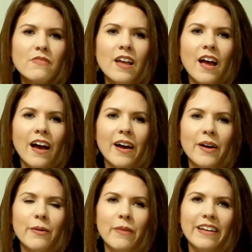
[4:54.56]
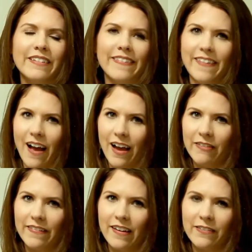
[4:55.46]
It does not
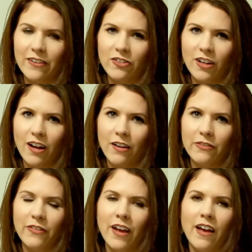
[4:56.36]
have a safety shutoff,